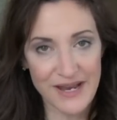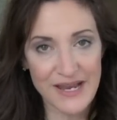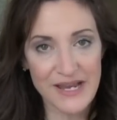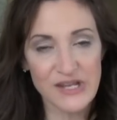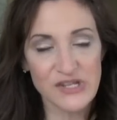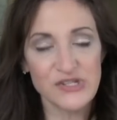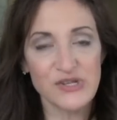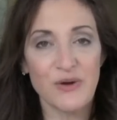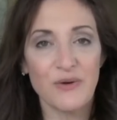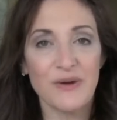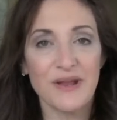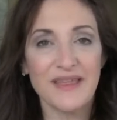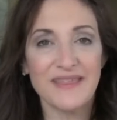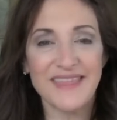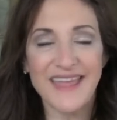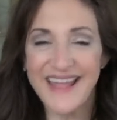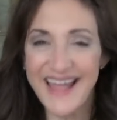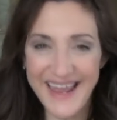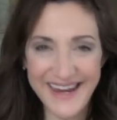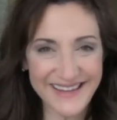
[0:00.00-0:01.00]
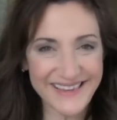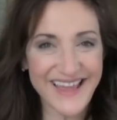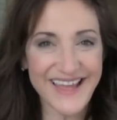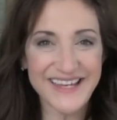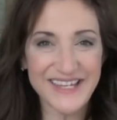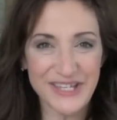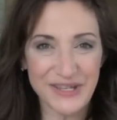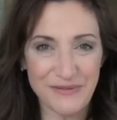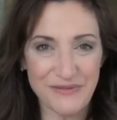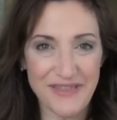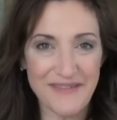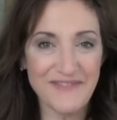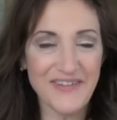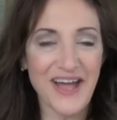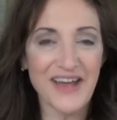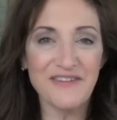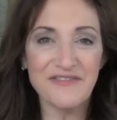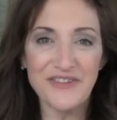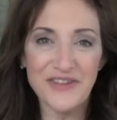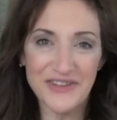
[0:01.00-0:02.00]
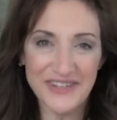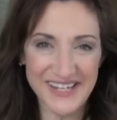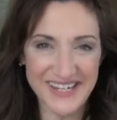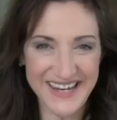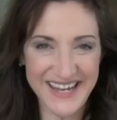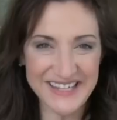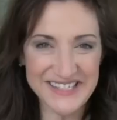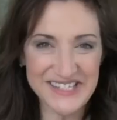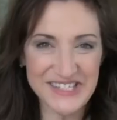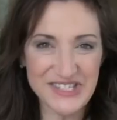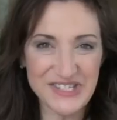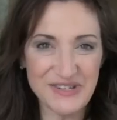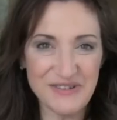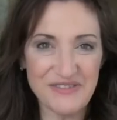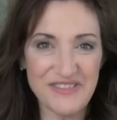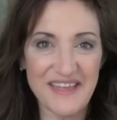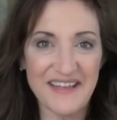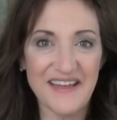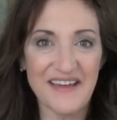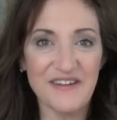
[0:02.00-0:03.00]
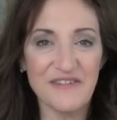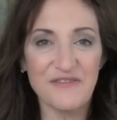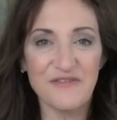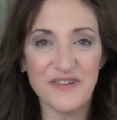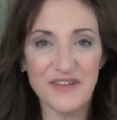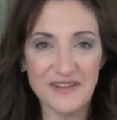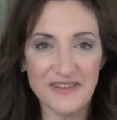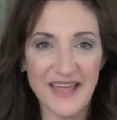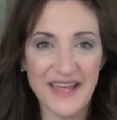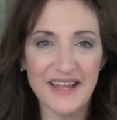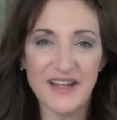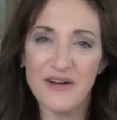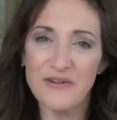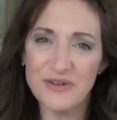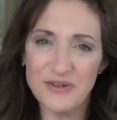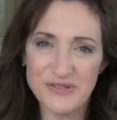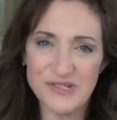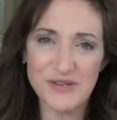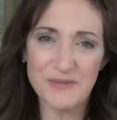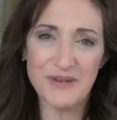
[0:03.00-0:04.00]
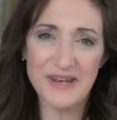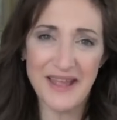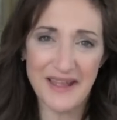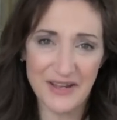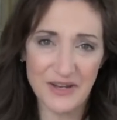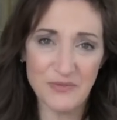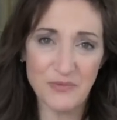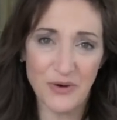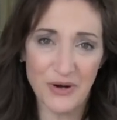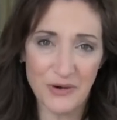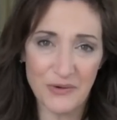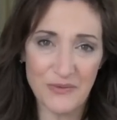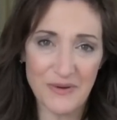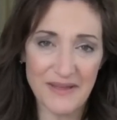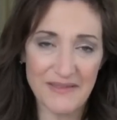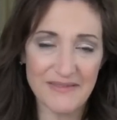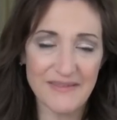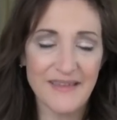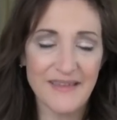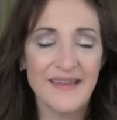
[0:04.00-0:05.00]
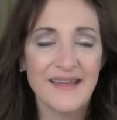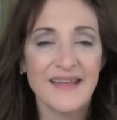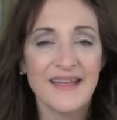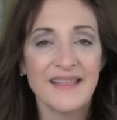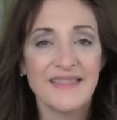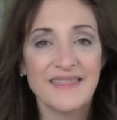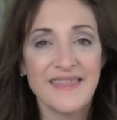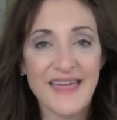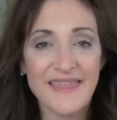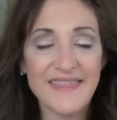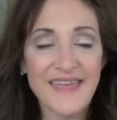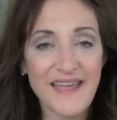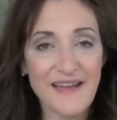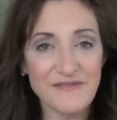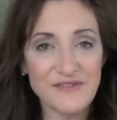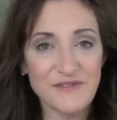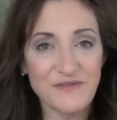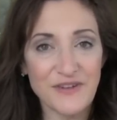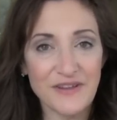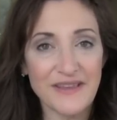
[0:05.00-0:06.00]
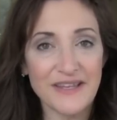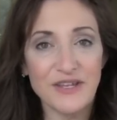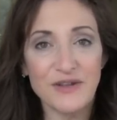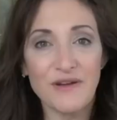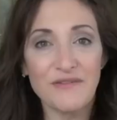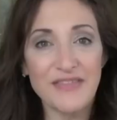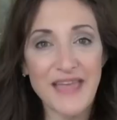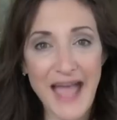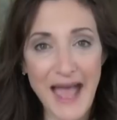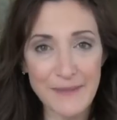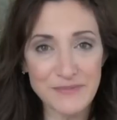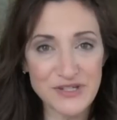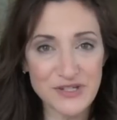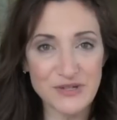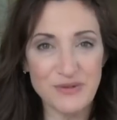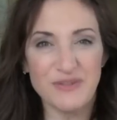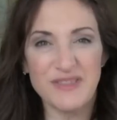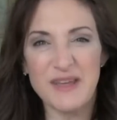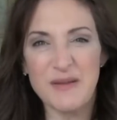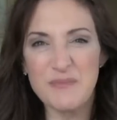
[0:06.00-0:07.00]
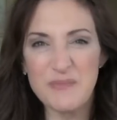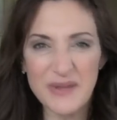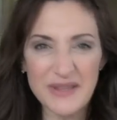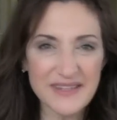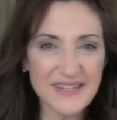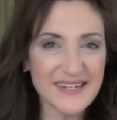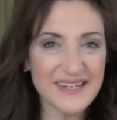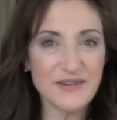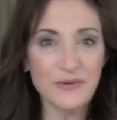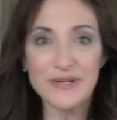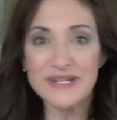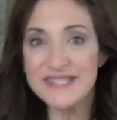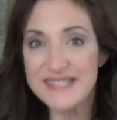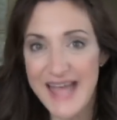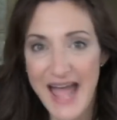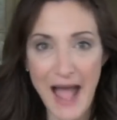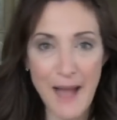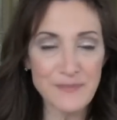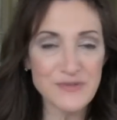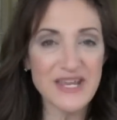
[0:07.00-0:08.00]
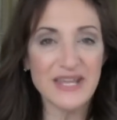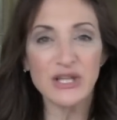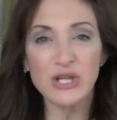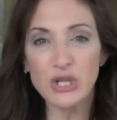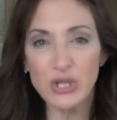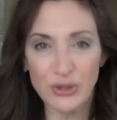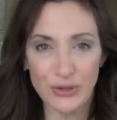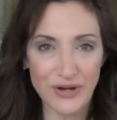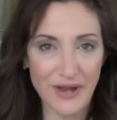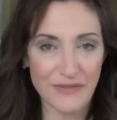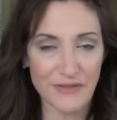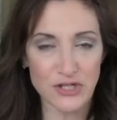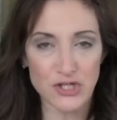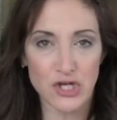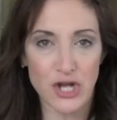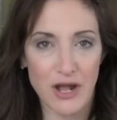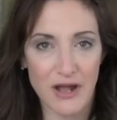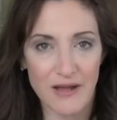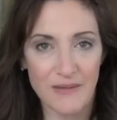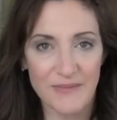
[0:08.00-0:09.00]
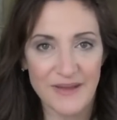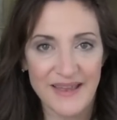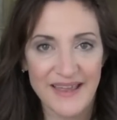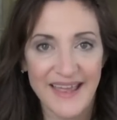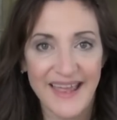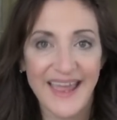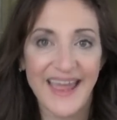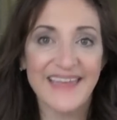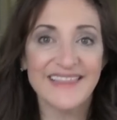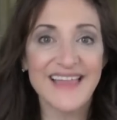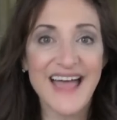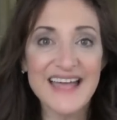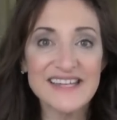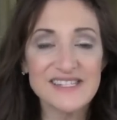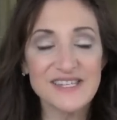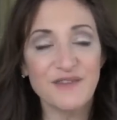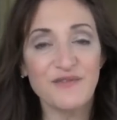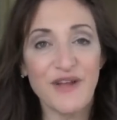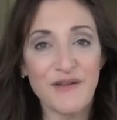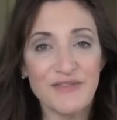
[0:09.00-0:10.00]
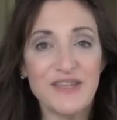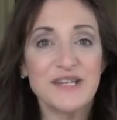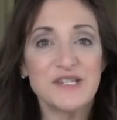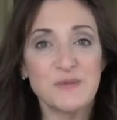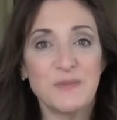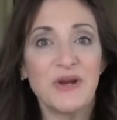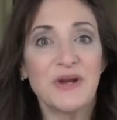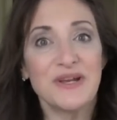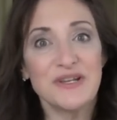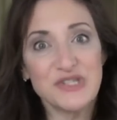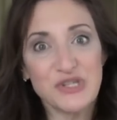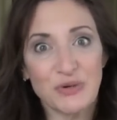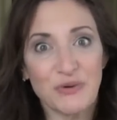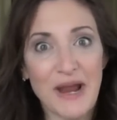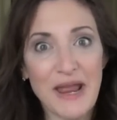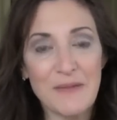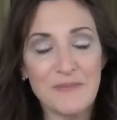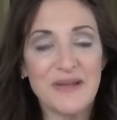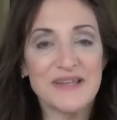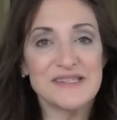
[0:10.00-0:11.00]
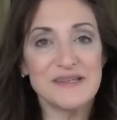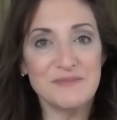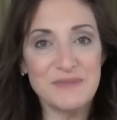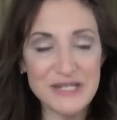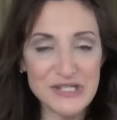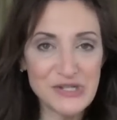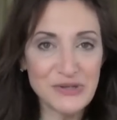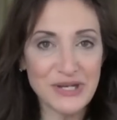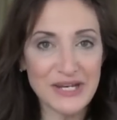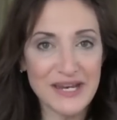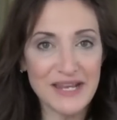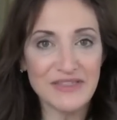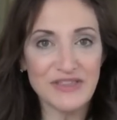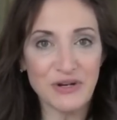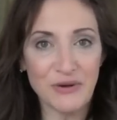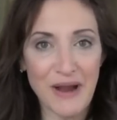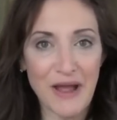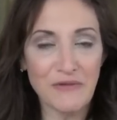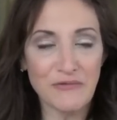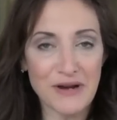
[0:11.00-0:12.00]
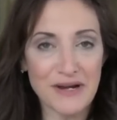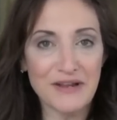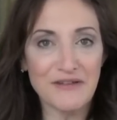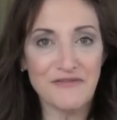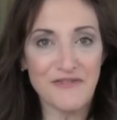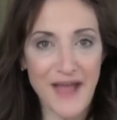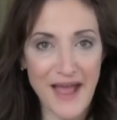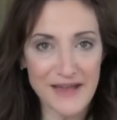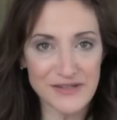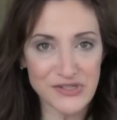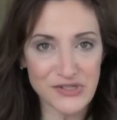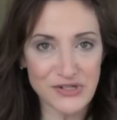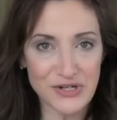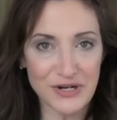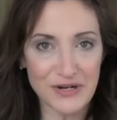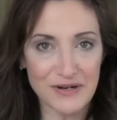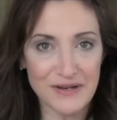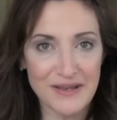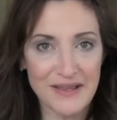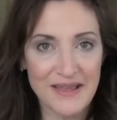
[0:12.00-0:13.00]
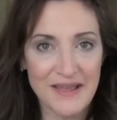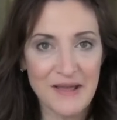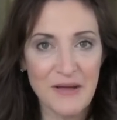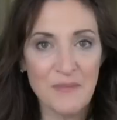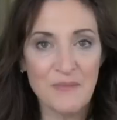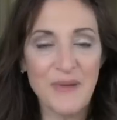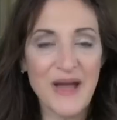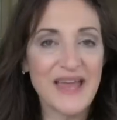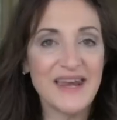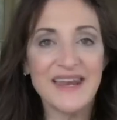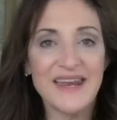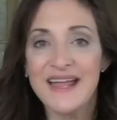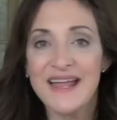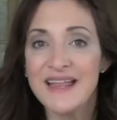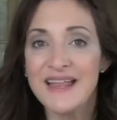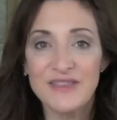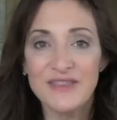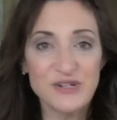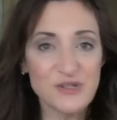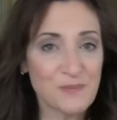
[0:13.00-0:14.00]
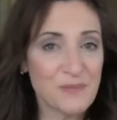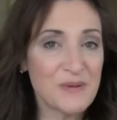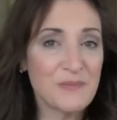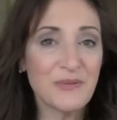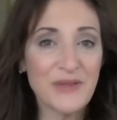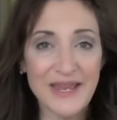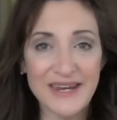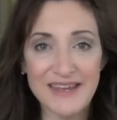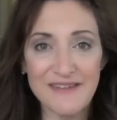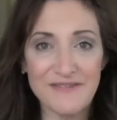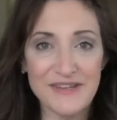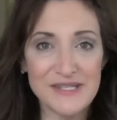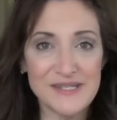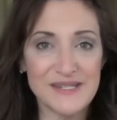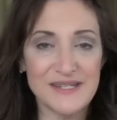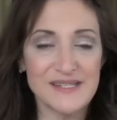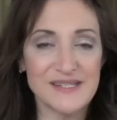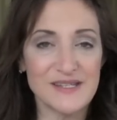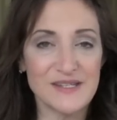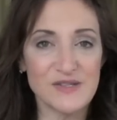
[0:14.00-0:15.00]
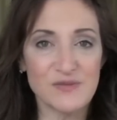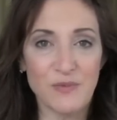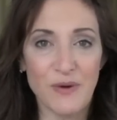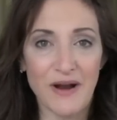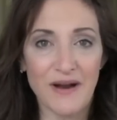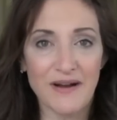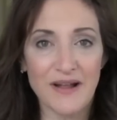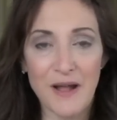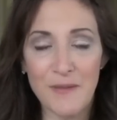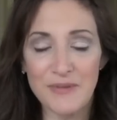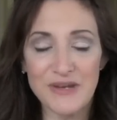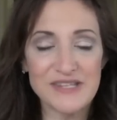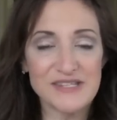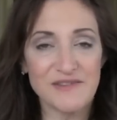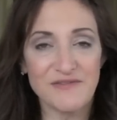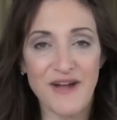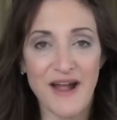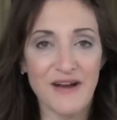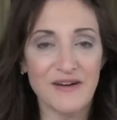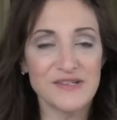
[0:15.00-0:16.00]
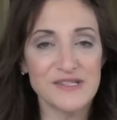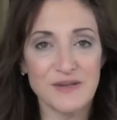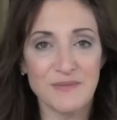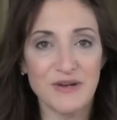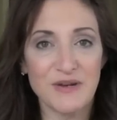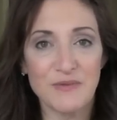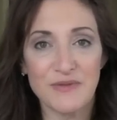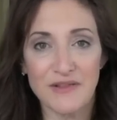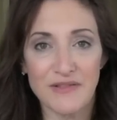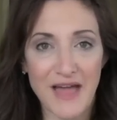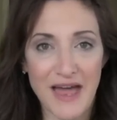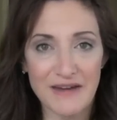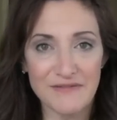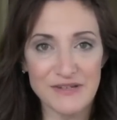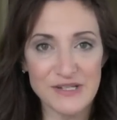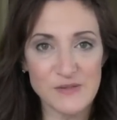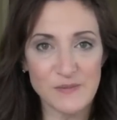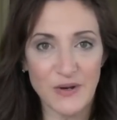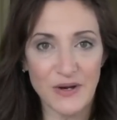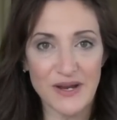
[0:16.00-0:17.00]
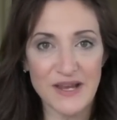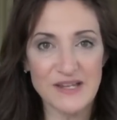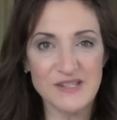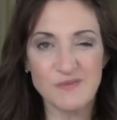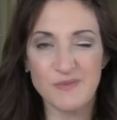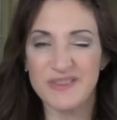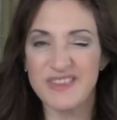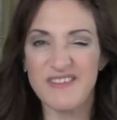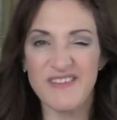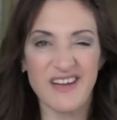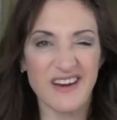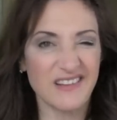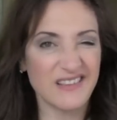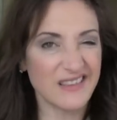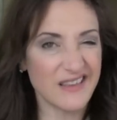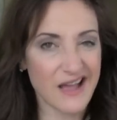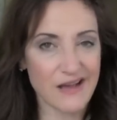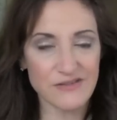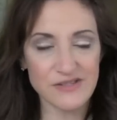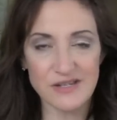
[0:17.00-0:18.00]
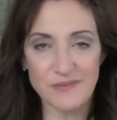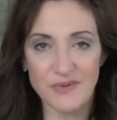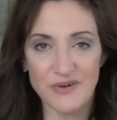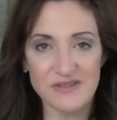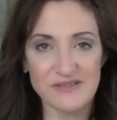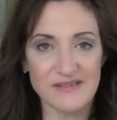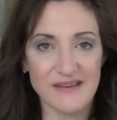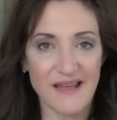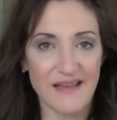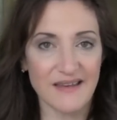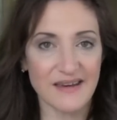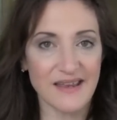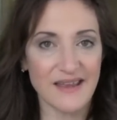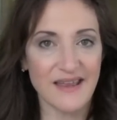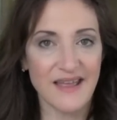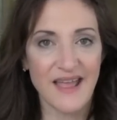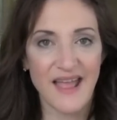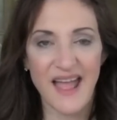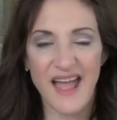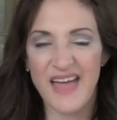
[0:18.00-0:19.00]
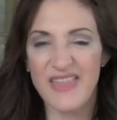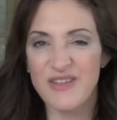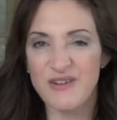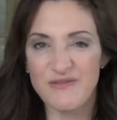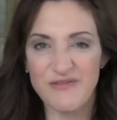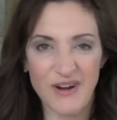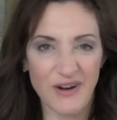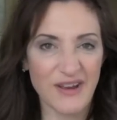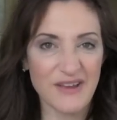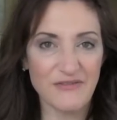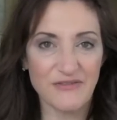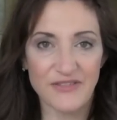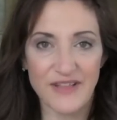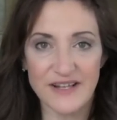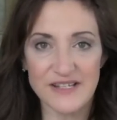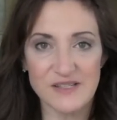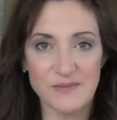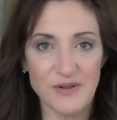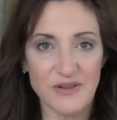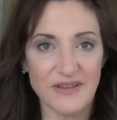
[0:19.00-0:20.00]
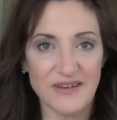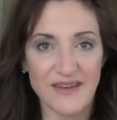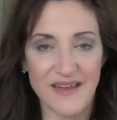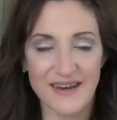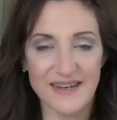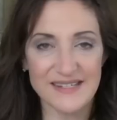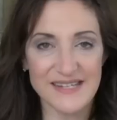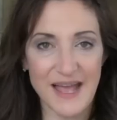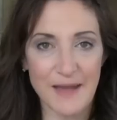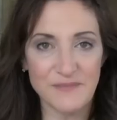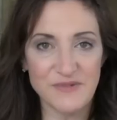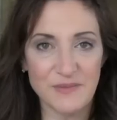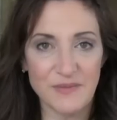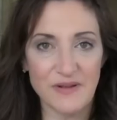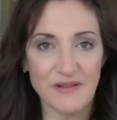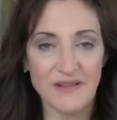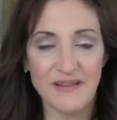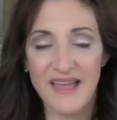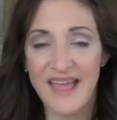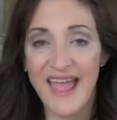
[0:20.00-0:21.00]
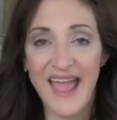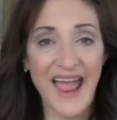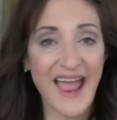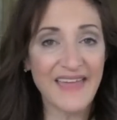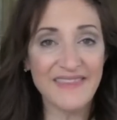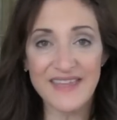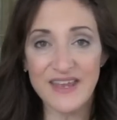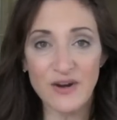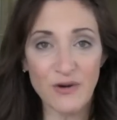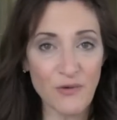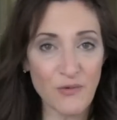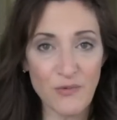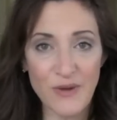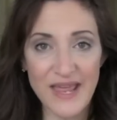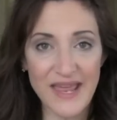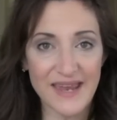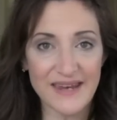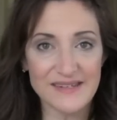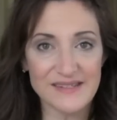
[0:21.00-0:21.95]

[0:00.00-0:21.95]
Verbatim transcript: So they got to like you. They've got to feel connected to you. They got to feel like, oh, you're somebody I could work with. Then they have to feel like you have the aptitude, the ability to adapt and learn on the job. And lastly, if you have the experience, great, because it means you can hit the ground running faster. But there's been plenty of instances where companies have hired somebody with a lot of experience, but they've had a lousy personality and they're very inflexible and not adaptable, and they don't win.